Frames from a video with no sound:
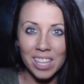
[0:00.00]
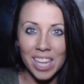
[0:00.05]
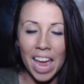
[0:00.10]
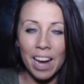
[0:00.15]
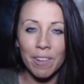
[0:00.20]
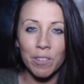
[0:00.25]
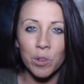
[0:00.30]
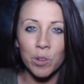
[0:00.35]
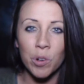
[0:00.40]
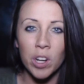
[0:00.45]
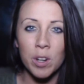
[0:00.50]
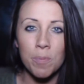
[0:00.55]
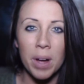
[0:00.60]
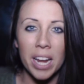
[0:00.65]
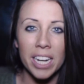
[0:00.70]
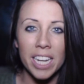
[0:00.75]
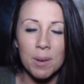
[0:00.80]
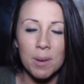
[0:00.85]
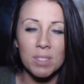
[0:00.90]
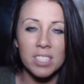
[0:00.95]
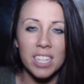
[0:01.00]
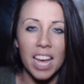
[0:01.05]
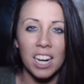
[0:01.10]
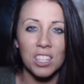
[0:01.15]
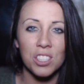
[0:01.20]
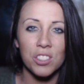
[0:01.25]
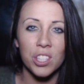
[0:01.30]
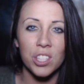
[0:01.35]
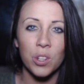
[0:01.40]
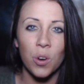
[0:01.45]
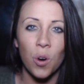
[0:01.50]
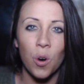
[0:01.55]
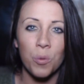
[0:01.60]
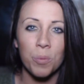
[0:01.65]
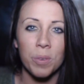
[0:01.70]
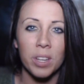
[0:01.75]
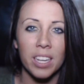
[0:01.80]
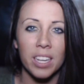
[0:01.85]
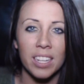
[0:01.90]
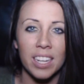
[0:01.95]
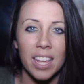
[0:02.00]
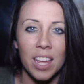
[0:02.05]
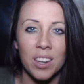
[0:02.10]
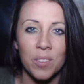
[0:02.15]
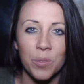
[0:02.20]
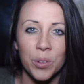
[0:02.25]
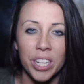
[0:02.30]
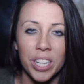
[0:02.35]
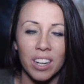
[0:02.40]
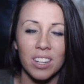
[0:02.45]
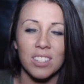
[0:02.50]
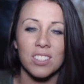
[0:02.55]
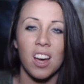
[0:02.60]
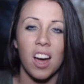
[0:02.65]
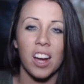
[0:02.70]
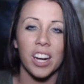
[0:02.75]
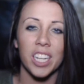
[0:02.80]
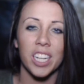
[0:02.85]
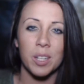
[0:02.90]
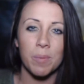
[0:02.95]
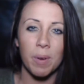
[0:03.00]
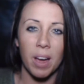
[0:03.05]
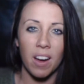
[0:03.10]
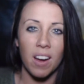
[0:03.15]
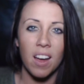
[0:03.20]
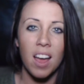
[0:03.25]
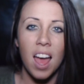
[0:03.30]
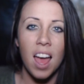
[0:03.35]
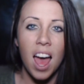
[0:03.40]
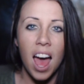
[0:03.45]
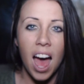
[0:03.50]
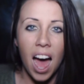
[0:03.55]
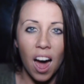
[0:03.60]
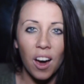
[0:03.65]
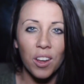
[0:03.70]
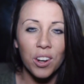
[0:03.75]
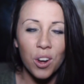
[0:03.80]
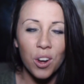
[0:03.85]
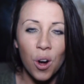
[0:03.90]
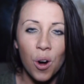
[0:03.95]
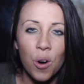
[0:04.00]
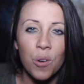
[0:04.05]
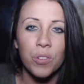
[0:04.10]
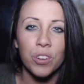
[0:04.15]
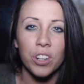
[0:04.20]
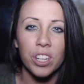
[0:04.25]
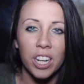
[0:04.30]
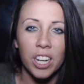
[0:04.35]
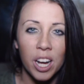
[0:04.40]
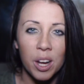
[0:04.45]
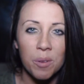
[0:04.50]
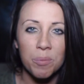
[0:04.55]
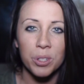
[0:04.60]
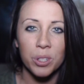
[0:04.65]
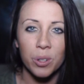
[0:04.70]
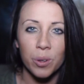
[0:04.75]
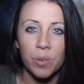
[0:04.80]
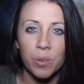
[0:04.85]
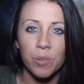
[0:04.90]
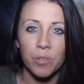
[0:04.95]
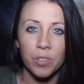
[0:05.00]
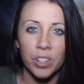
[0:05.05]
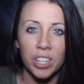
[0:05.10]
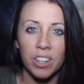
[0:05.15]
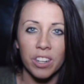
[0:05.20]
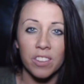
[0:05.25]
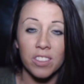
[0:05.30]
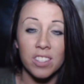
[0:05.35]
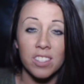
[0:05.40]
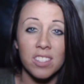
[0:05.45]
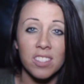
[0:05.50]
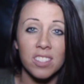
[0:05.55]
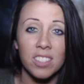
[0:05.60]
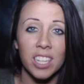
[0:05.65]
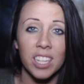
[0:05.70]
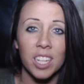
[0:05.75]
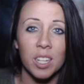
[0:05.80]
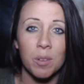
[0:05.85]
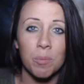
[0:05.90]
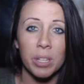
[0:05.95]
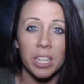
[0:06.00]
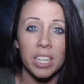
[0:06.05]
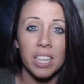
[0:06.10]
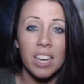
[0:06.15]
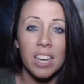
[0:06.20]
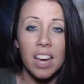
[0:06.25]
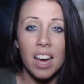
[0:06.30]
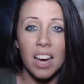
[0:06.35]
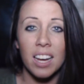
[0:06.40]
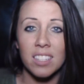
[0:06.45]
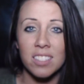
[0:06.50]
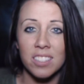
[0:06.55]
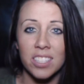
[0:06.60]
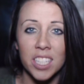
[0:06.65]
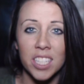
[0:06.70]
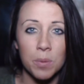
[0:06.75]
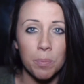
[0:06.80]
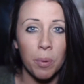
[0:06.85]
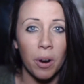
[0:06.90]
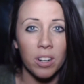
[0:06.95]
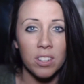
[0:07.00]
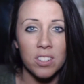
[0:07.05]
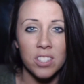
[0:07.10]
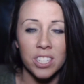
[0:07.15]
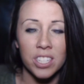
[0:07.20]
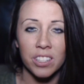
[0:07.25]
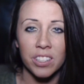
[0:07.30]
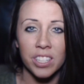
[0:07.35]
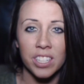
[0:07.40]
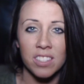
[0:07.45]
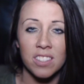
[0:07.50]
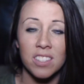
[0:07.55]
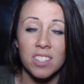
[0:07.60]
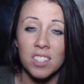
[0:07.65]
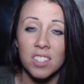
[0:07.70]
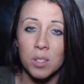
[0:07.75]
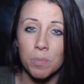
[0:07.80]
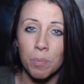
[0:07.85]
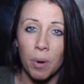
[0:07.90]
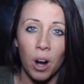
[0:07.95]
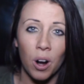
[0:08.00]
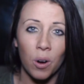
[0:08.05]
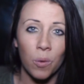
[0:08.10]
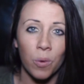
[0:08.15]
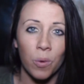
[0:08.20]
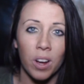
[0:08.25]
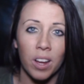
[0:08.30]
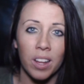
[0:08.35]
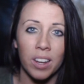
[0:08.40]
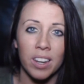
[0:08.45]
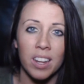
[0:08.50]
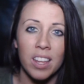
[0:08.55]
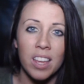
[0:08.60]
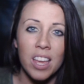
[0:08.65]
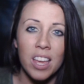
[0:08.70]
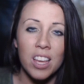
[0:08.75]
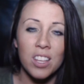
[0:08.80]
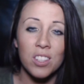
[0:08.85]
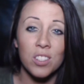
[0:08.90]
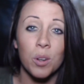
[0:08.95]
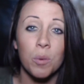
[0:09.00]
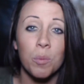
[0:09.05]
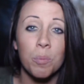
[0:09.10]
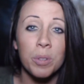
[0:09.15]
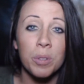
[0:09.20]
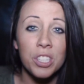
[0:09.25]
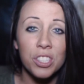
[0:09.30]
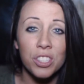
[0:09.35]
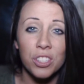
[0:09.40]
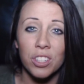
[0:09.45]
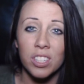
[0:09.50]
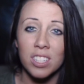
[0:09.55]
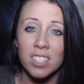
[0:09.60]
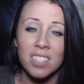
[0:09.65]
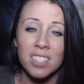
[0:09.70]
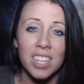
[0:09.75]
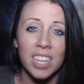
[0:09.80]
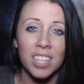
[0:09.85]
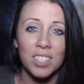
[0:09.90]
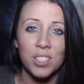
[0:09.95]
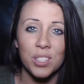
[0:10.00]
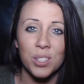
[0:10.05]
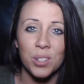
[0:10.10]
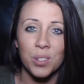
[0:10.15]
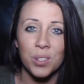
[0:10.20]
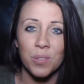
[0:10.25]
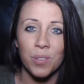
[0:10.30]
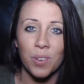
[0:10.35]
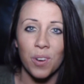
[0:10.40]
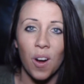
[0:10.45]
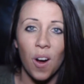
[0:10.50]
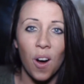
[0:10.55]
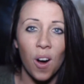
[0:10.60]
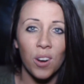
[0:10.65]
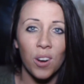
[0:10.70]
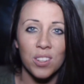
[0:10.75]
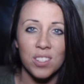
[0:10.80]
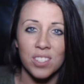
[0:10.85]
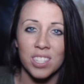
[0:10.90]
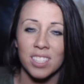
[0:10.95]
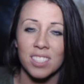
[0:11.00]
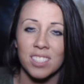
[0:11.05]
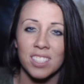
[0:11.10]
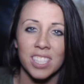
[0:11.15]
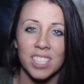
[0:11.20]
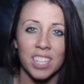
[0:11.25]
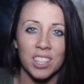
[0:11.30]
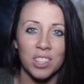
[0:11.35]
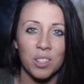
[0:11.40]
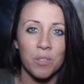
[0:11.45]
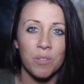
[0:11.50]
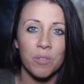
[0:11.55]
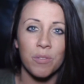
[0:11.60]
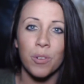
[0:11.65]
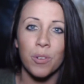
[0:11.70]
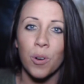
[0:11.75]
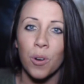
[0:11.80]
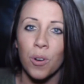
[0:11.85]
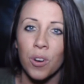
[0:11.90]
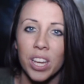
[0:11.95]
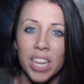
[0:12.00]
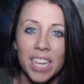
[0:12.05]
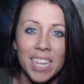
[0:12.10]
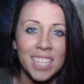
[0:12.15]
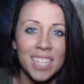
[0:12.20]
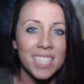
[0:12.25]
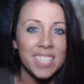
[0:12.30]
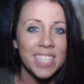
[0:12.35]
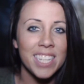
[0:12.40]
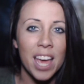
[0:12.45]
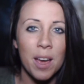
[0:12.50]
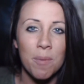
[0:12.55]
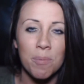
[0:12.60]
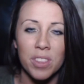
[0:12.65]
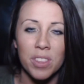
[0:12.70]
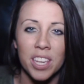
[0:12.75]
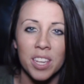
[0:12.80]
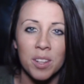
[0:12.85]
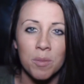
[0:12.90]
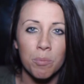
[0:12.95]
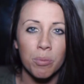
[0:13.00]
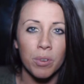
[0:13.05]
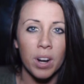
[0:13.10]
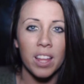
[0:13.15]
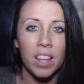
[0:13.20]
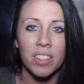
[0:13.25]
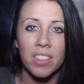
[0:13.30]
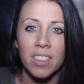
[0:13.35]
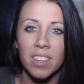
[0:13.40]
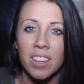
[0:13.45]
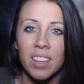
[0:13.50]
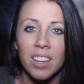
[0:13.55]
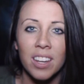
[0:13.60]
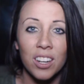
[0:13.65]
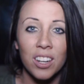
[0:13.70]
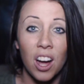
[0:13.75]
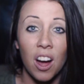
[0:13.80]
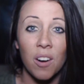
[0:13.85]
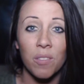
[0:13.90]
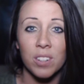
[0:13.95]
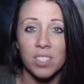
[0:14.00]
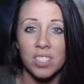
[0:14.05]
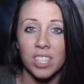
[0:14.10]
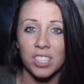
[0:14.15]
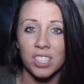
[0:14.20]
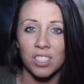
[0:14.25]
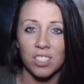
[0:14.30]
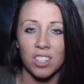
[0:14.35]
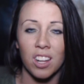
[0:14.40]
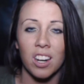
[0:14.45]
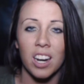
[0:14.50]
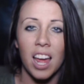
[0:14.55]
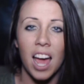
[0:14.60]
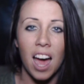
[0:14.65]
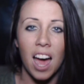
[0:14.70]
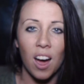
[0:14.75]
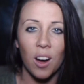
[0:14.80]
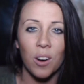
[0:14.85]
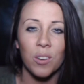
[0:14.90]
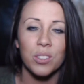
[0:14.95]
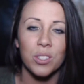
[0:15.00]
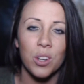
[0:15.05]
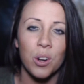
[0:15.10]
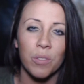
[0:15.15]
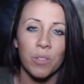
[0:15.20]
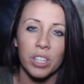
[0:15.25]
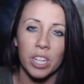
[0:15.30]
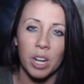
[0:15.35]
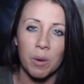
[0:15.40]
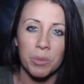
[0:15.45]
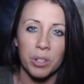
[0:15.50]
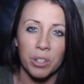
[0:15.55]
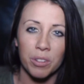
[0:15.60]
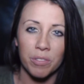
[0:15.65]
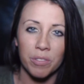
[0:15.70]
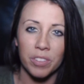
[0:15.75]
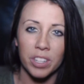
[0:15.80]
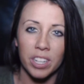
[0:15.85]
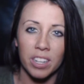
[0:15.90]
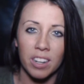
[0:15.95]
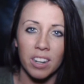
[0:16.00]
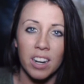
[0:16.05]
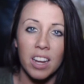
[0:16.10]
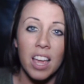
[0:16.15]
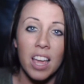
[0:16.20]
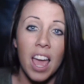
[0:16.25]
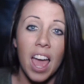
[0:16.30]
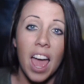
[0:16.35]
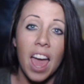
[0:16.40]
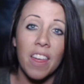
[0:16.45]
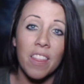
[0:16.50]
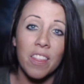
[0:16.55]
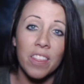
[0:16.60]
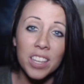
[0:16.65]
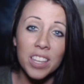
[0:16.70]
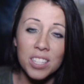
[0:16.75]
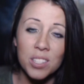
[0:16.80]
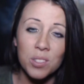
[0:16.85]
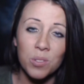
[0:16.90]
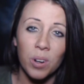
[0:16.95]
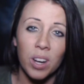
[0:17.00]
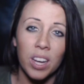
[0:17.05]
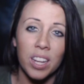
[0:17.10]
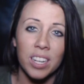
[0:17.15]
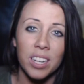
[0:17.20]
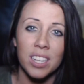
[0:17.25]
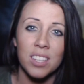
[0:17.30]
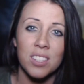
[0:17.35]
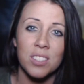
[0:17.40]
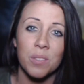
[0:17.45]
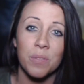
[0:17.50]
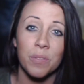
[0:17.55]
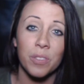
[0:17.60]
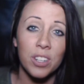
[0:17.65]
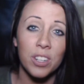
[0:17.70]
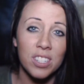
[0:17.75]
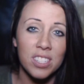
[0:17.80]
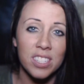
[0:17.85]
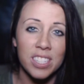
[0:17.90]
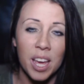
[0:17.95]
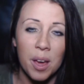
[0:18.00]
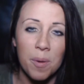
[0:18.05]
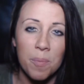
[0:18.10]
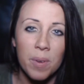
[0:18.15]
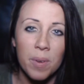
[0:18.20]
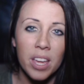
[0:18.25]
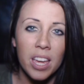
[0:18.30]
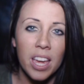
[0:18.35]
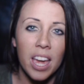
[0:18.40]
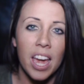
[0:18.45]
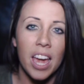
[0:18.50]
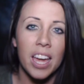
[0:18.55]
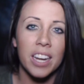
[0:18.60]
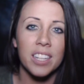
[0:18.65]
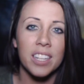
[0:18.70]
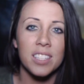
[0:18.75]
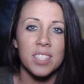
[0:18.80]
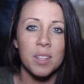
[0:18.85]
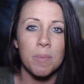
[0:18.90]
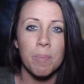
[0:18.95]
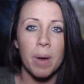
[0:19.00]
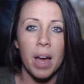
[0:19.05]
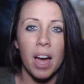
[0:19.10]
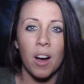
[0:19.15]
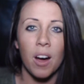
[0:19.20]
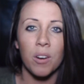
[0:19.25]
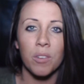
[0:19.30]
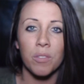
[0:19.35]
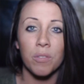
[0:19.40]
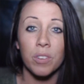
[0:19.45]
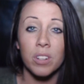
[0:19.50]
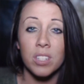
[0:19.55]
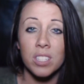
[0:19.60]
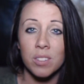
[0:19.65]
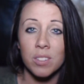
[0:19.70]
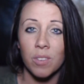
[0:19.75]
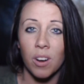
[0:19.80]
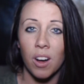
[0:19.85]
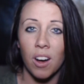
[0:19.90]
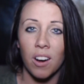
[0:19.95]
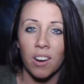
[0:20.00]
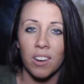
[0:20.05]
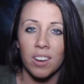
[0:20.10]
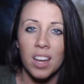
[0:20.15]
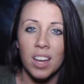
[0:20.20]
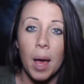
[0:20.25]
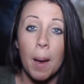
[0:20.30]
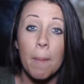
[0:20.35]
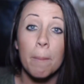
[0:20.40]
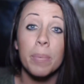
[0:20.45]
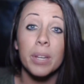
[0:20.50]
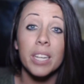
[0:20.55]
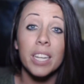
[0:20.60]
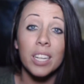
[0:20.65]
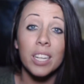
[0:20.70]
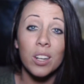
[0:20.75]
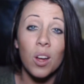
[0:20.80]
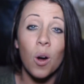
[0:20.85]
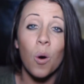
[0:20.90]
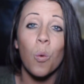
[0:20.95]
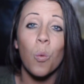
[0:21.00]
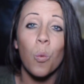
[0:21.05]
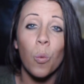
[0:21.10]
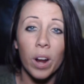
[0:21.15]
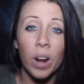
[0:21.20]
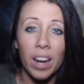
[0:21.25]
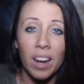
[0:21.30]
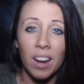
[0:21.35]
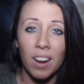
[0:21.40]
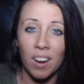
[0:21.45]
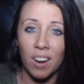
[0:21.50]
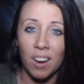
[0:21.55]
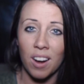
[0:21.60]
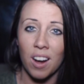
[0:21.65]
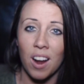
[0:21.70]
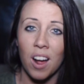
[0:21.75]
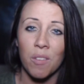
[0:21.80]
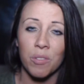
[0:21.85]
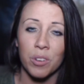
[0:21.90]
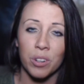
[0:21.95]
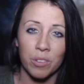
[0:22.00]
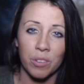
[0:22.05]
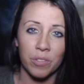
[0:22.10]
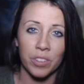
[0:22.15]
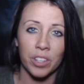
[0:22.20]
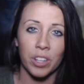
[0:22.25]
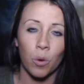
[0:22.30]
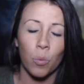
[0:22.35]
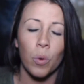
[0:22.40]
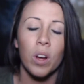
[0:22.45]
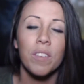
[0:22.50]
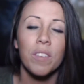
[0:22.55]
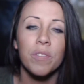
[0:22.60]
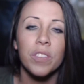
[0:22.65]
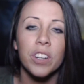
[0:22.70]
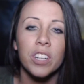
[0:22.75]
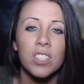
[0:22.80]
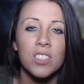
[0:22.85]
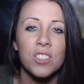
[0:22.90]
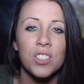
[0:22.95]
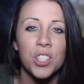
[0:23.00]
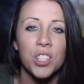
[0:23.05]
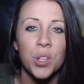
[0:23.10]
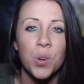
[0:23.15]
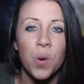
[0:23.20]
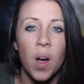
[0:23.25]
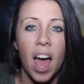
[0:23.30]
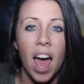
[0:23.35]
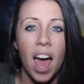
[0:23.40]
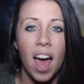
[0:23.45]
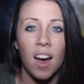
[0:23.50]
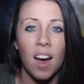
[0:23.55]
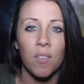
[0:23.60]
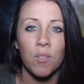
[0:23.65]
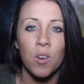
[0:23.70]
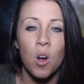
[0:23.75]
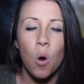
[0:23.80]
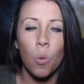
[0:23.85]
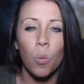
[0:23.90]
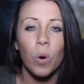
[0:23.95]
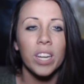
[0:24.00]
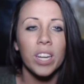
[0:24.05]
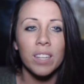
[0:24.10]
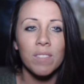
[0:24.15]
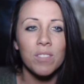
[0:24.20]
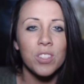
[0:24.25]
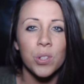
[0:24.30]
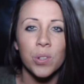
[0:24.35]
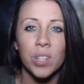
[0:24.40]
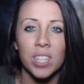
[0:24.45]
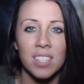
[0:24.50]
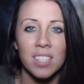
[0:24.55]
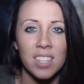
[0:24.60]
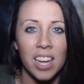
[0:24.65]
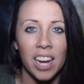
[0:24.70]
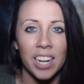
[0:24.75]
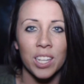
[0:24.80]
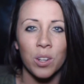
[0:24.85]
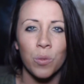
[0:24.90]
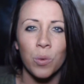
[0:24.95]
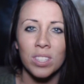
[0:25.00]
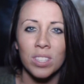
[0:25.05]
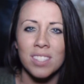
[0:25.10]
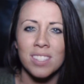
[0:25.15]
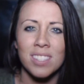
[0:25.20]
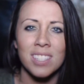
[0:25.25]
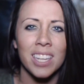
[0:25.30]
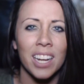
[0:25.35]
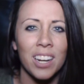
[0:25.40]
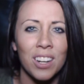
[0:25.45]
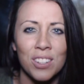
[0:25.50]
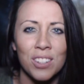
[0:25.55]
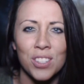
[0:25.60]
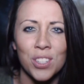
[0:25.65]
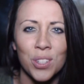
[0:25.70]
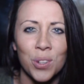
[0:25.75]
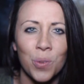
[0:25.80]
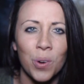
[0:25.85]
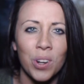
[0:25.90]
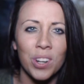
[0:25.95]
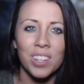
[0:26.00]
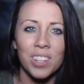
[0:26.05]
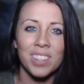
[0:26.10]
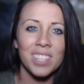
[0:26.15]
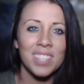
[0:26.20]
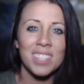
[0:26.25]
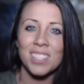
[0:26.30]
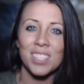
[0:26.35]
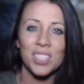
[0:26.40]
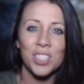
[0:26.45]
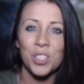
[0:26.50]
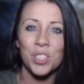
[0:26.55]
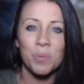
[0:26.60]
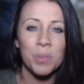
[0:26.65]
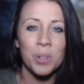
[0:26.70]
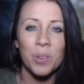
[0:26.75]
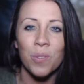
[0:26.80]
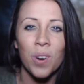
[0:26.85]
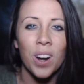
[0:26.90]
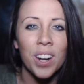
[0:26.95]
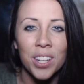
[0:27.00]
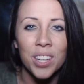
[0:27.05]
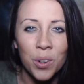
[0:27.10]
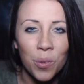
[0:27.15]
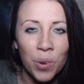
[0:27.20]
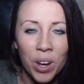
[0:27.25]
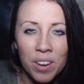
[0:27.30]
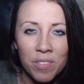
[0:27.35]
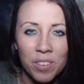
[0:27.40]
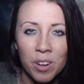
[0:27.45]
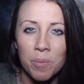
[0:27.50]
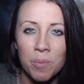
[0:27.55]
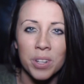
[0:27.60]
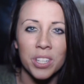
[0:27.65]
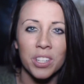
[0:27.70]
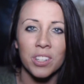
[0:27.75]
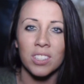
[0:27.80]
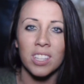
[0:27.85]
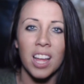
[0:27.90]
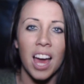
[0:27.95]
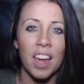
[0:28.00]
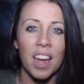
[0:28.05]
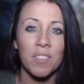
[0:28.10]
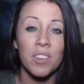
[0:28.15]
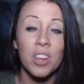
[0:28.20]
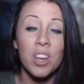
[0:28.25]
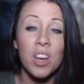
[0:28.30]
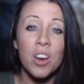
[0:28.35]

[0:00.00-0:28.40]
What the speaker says: Hey everyone, my name is Coleman, and we are talking about how to overcome your fear. This is going to be a 6-part series. This is part 1, so be sure to stay tuned for all 6 to get the full in-depth, in-breadth conversation on how to overcome your fear. And this one is the first step, and it's about, first of all, being aware of your fear. What fears do you have? What gives you anxiety? What scares you? What are things that you've been running away from in your life?